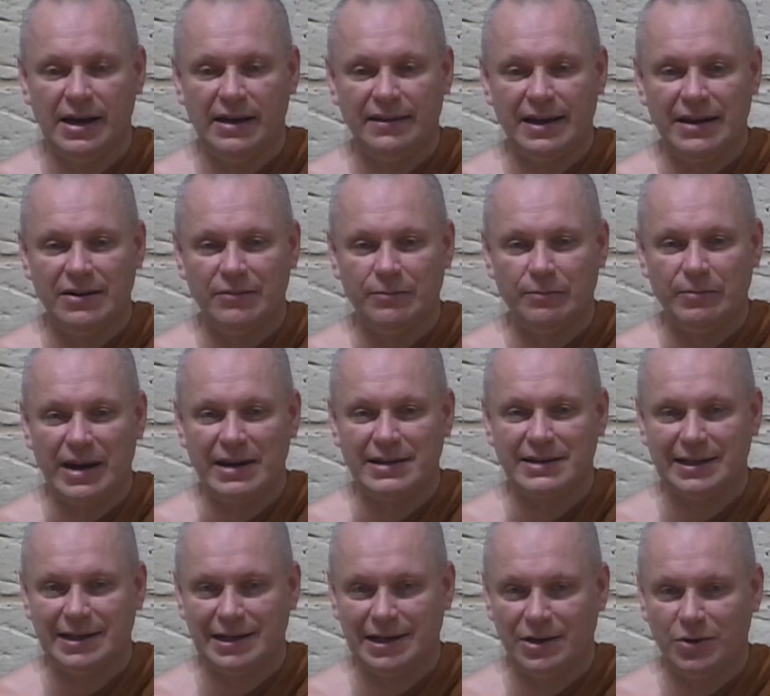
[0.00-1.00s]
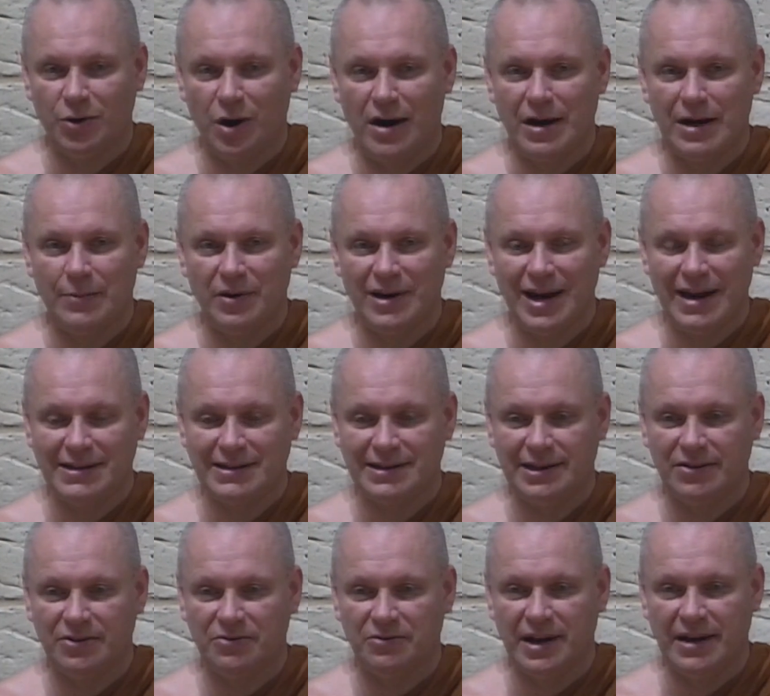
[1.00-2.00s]
then basically you are a
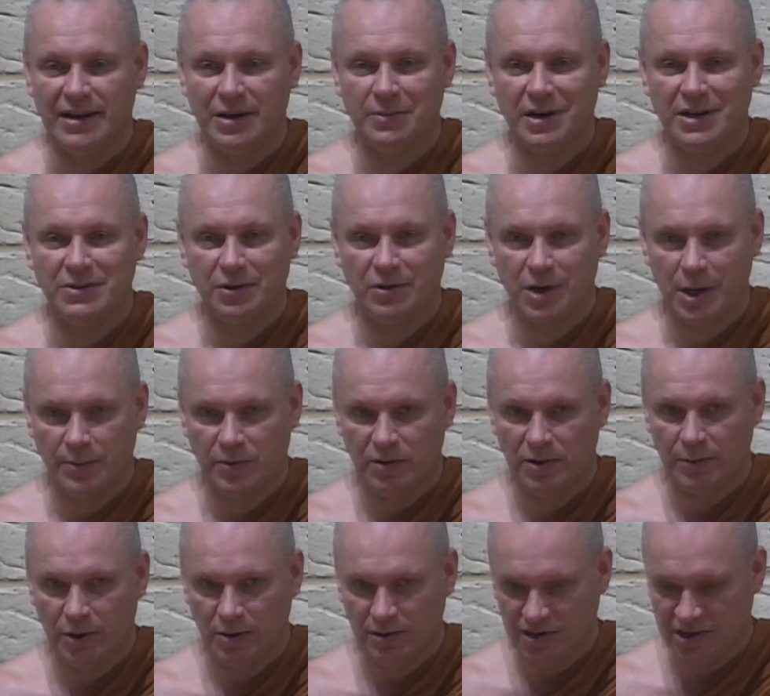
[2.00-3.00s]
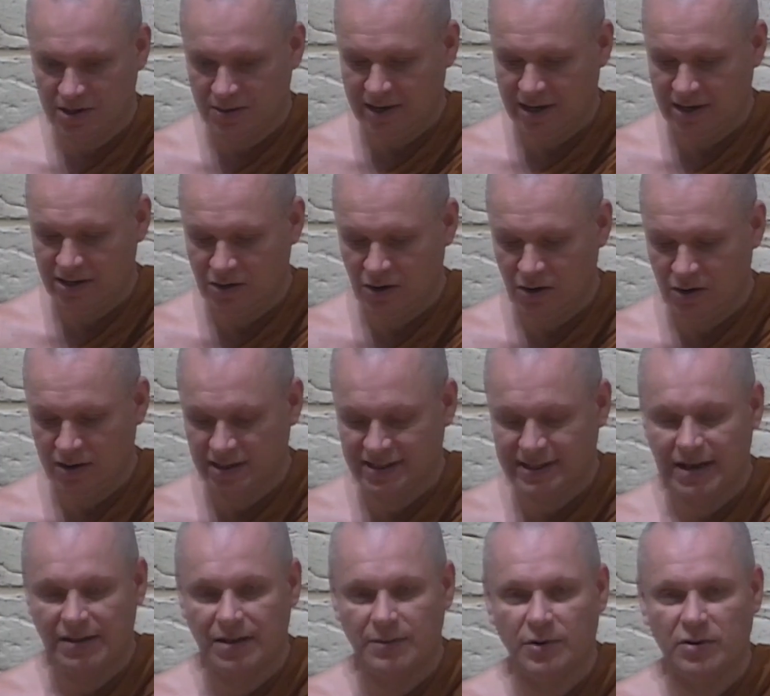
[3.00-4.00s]
monastic already. You might as well come to the monastery and join us
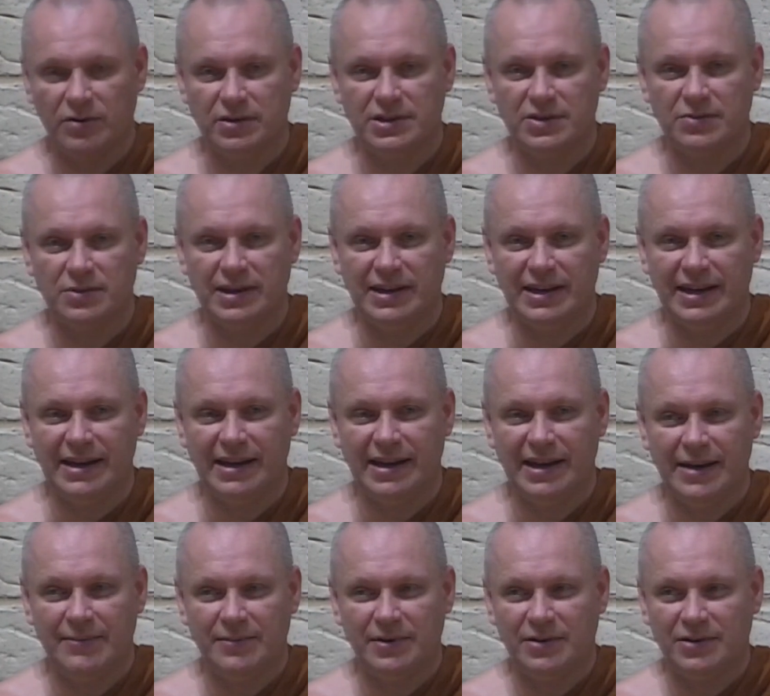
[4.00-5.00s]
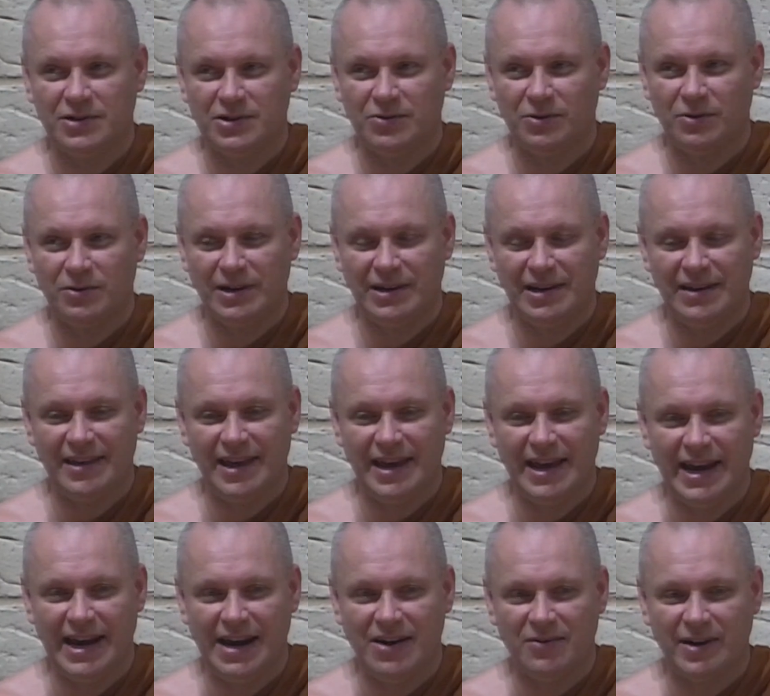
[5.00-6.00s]
down the monastery because you're already
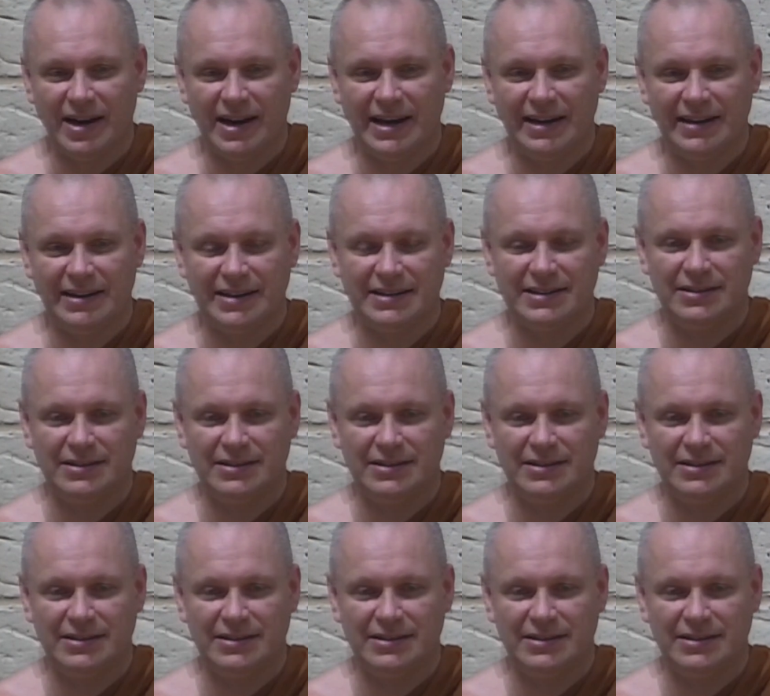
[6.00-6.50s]
there, right?